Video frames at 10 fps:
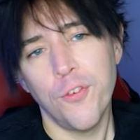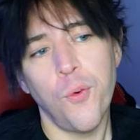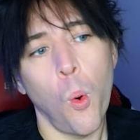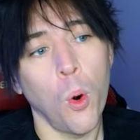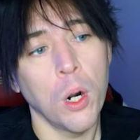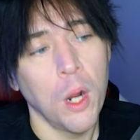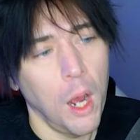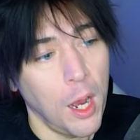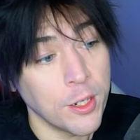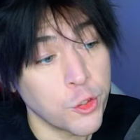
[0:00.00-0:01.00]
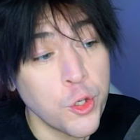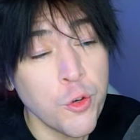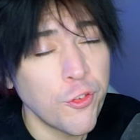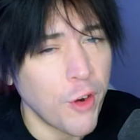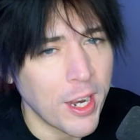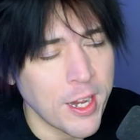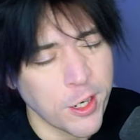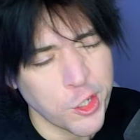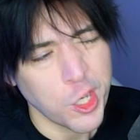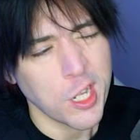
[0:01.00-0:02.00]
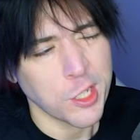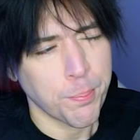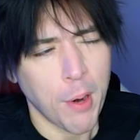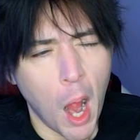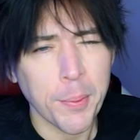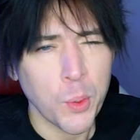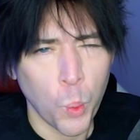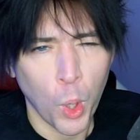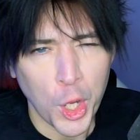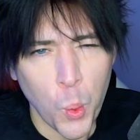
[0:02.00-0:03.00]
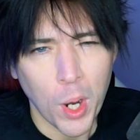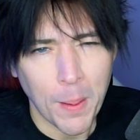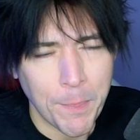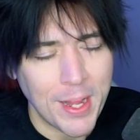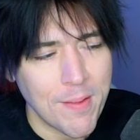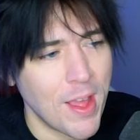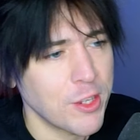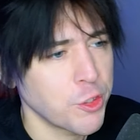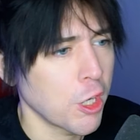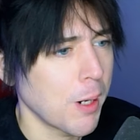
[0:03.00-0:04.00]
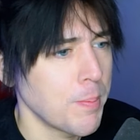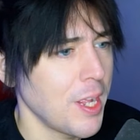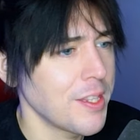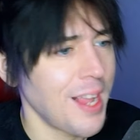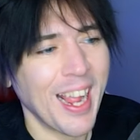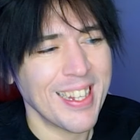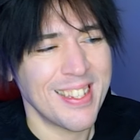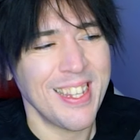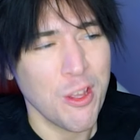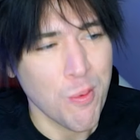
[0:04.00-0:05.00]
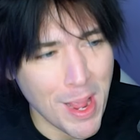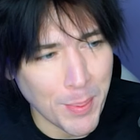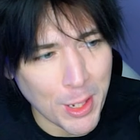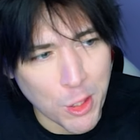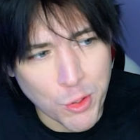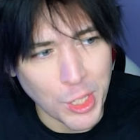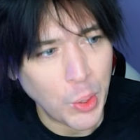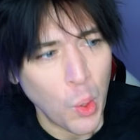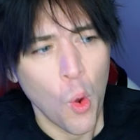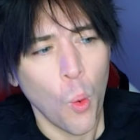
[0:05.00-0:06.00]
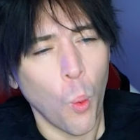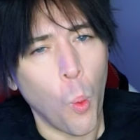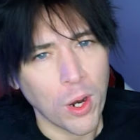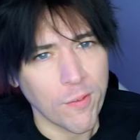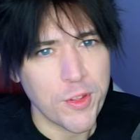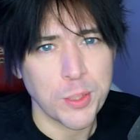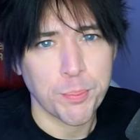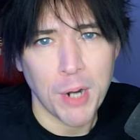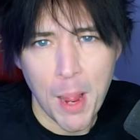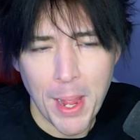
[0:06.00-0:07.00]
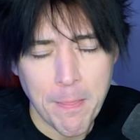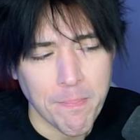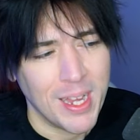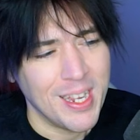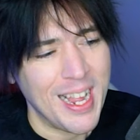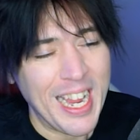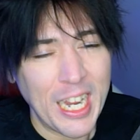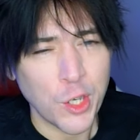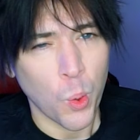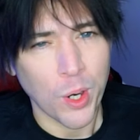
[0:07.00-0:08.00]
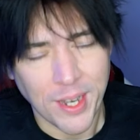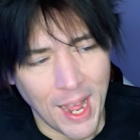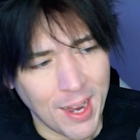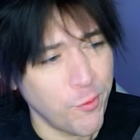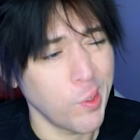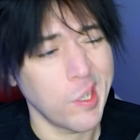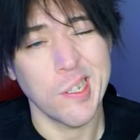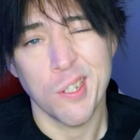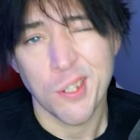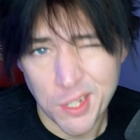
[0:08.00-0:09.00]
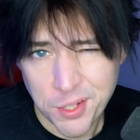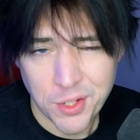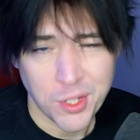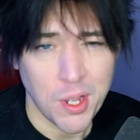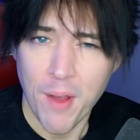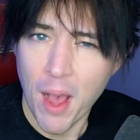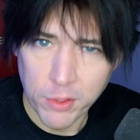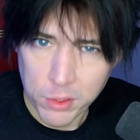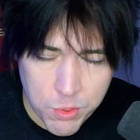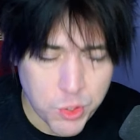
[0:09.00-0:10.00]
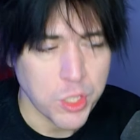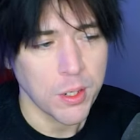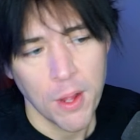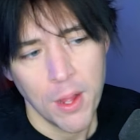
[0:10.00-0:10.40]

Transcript: for 2 fighting energy is probably where you want to be in that circumstance. I could see you maybe using 1 of this Primeape in your deck for consistency of evolution